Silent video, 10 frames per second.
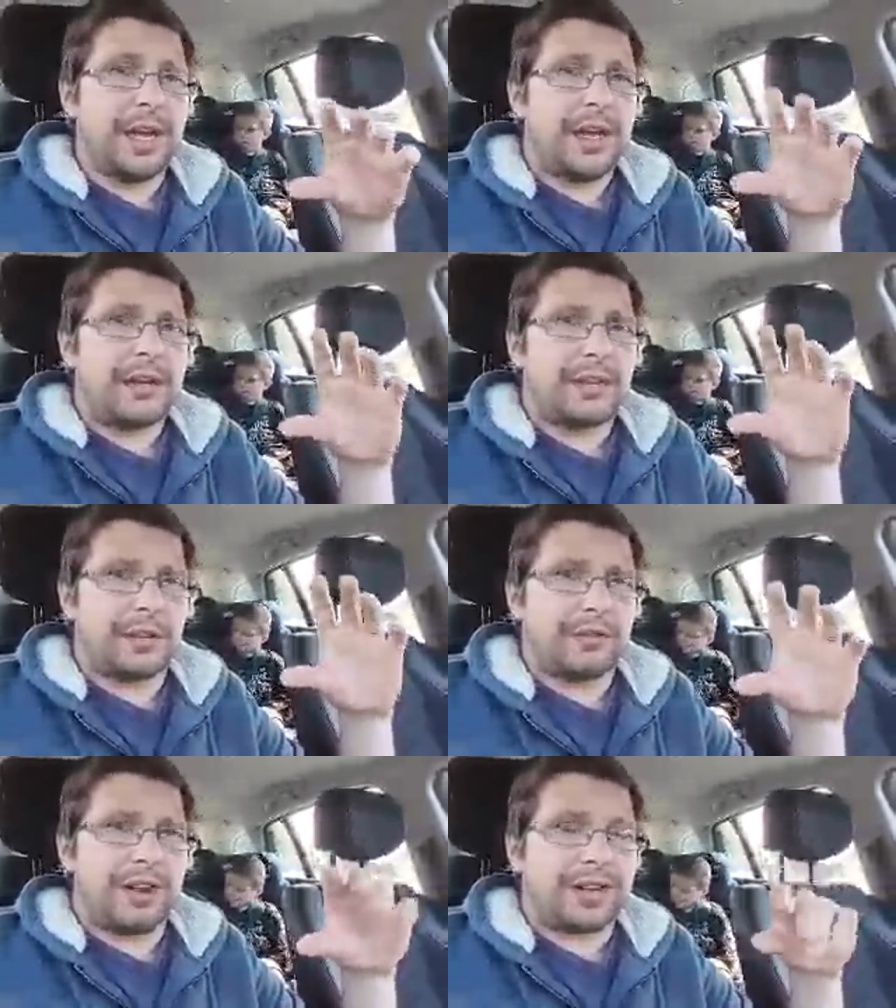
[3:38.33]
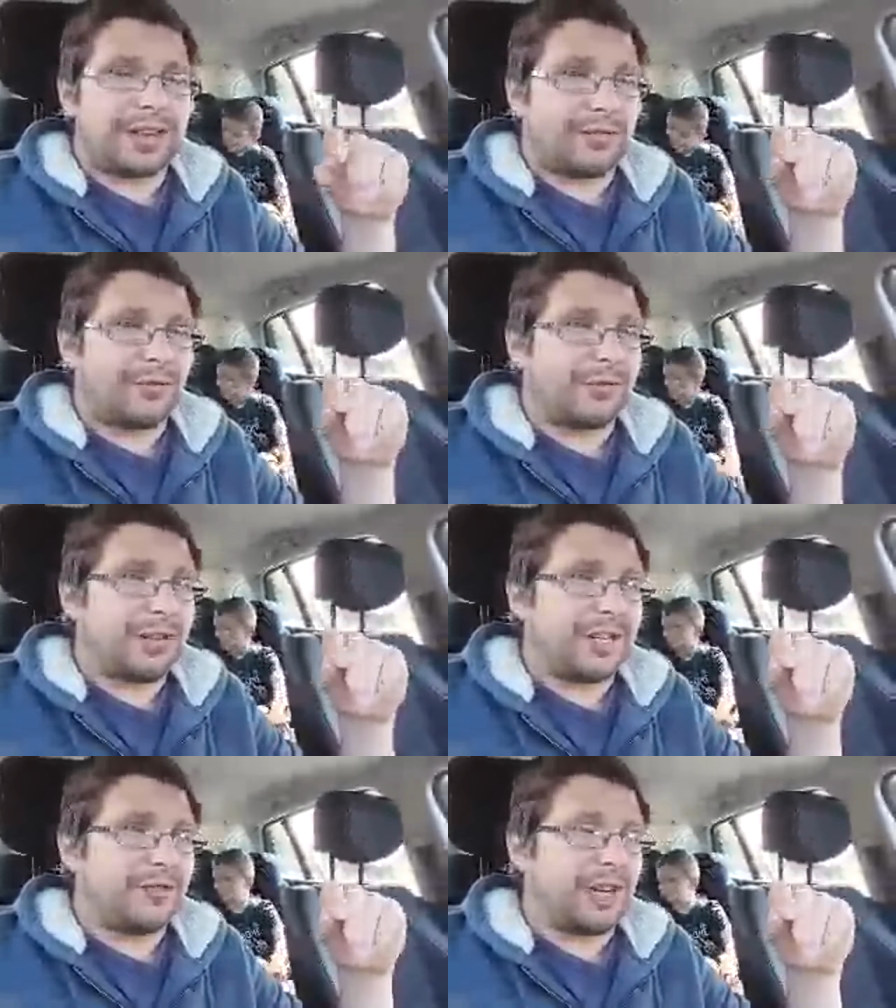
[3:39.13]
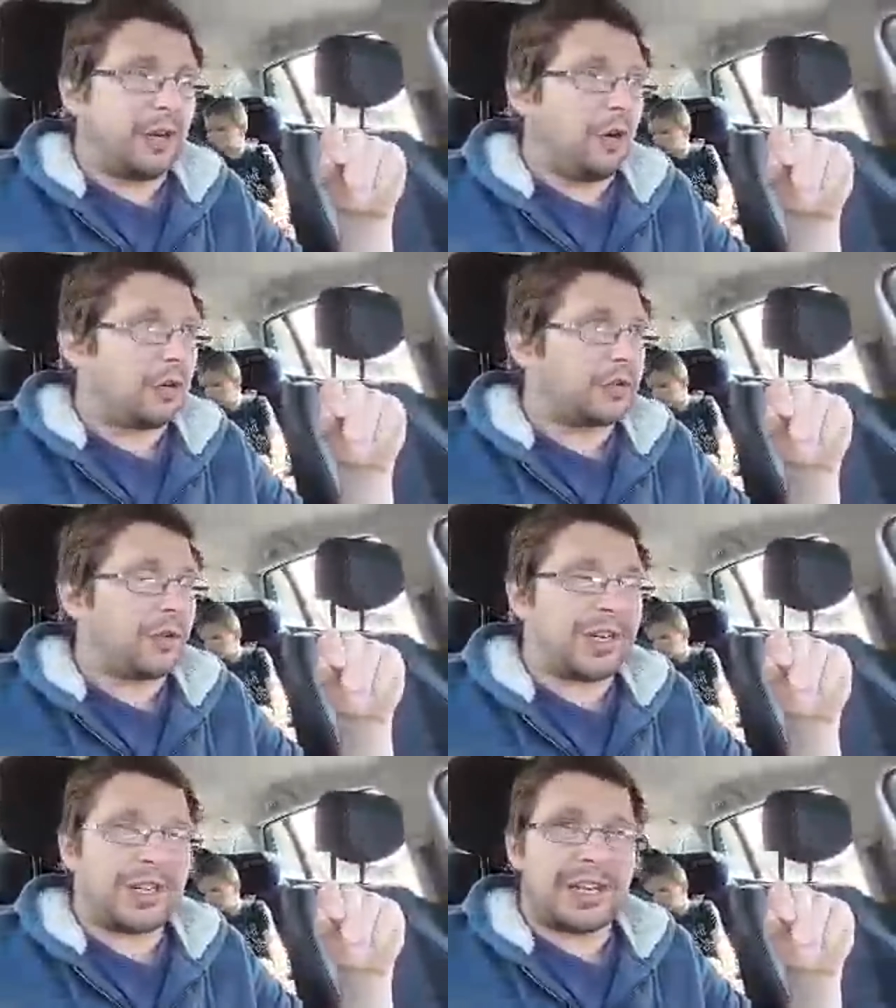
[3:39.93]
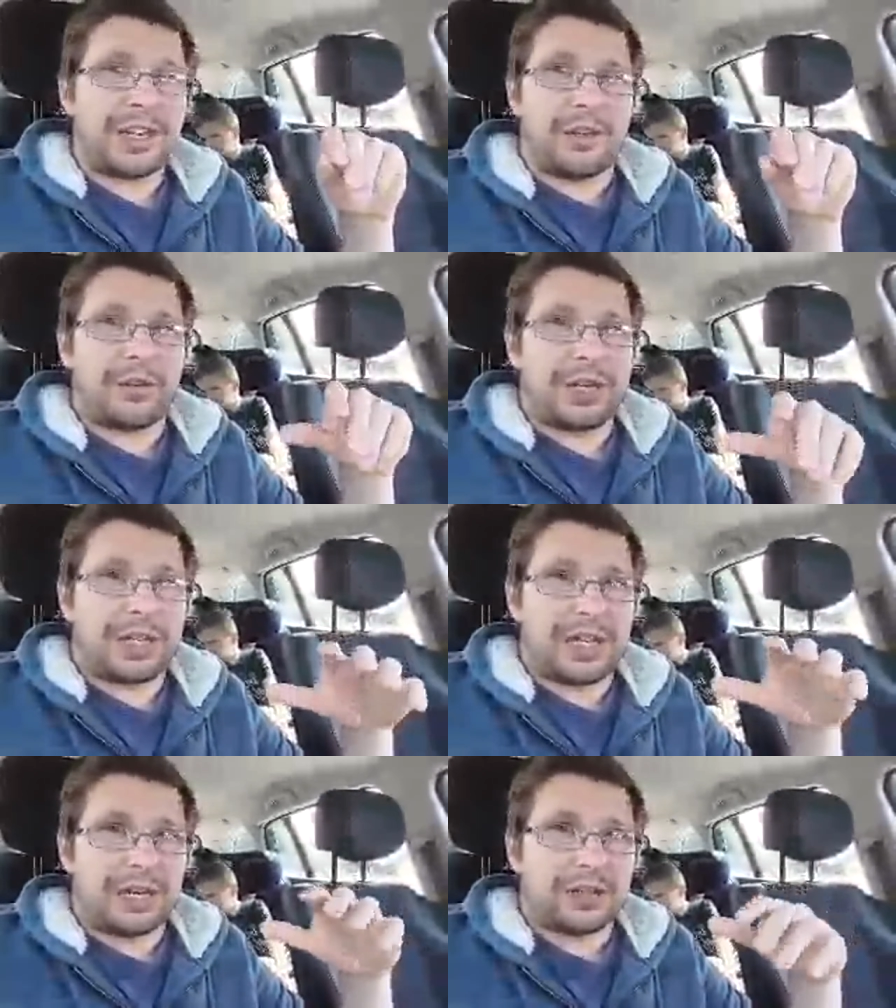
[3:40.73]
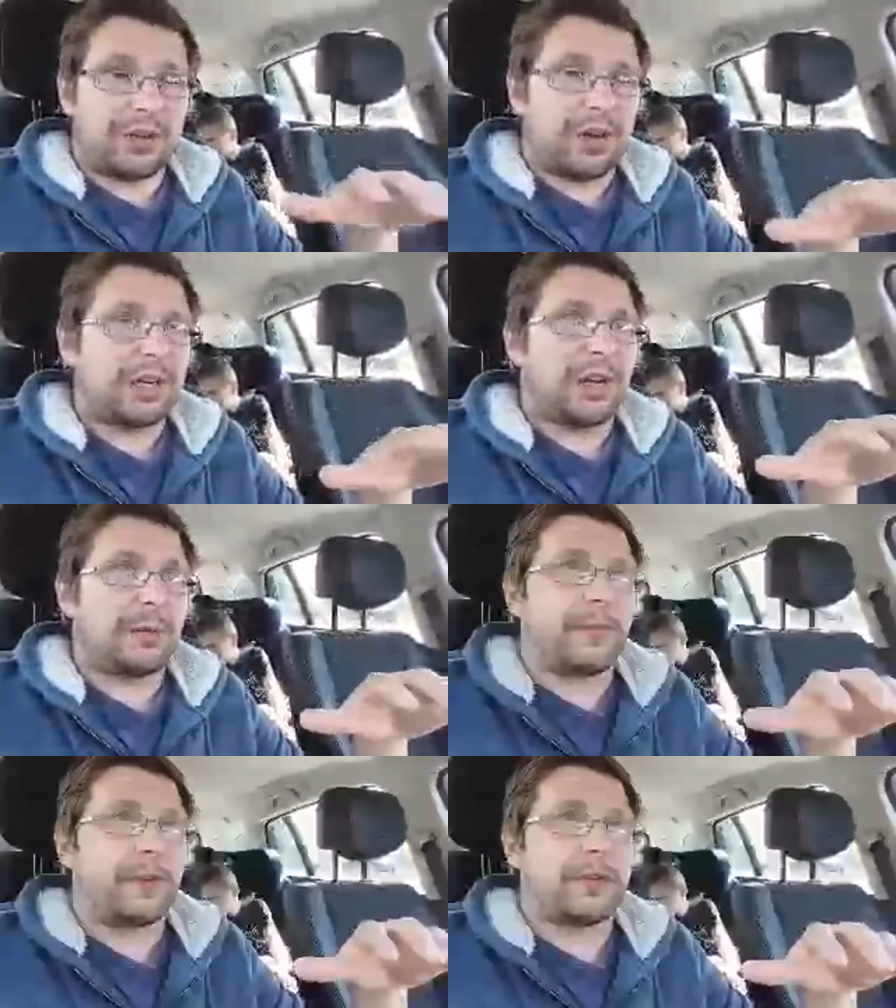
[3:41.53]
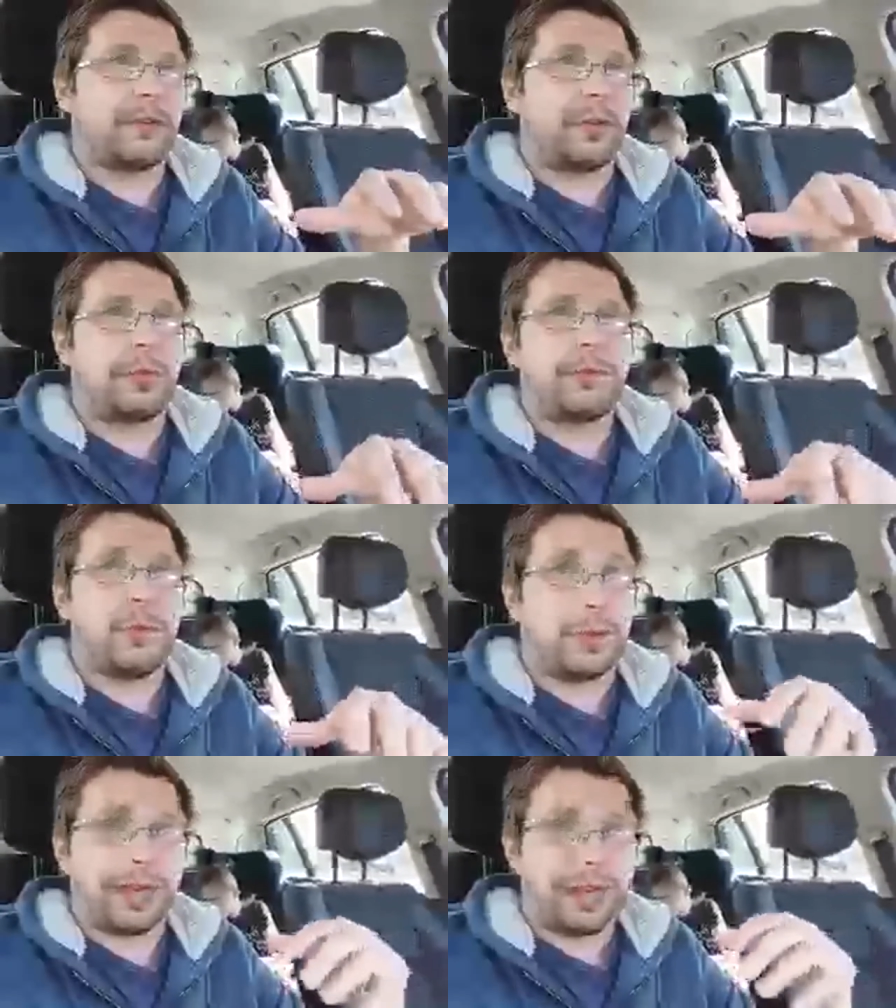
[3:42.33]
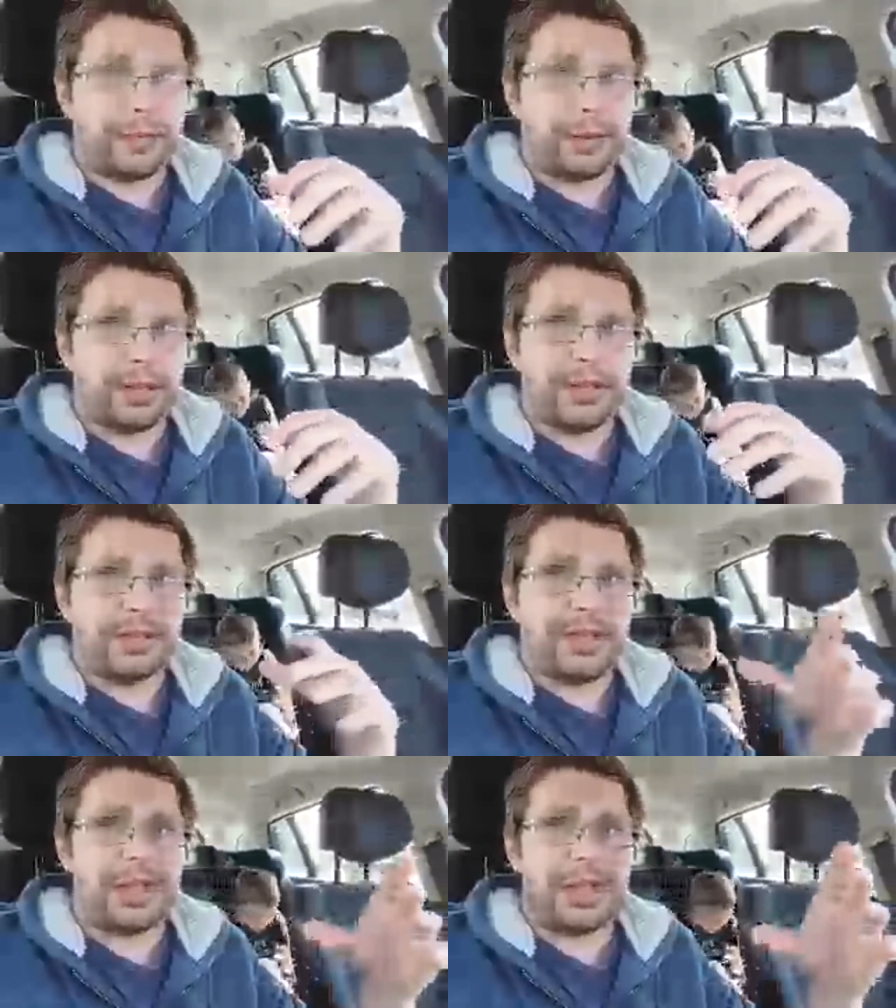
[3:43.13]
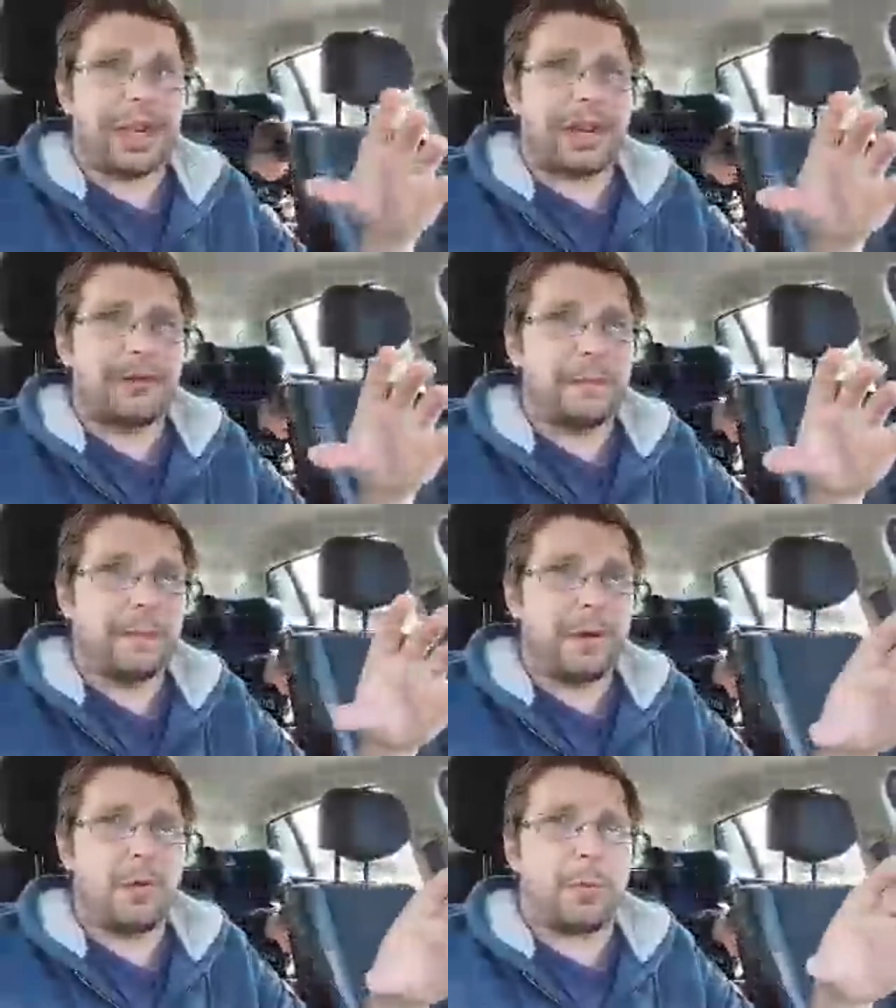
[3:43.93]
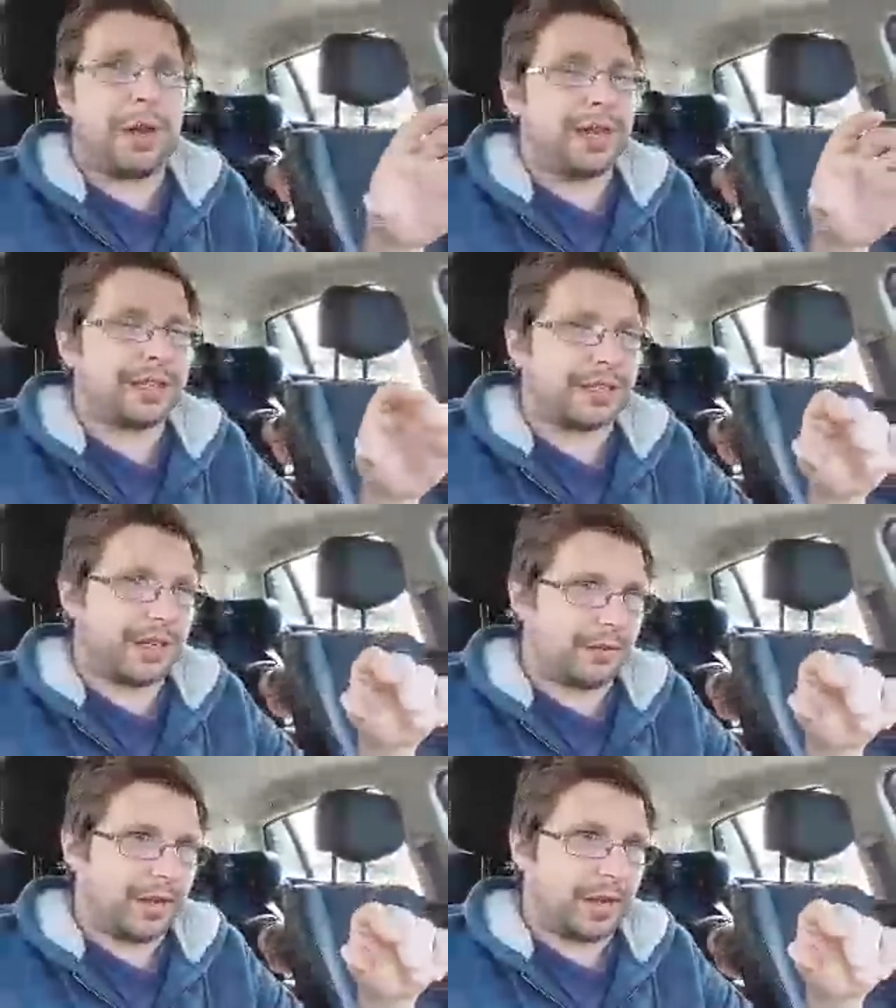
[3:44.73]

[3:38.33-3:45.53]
The grass is really, really long. So I need to get down there. I need to get it tidied up, first of all, before I can even consider getting anything built or planted down there.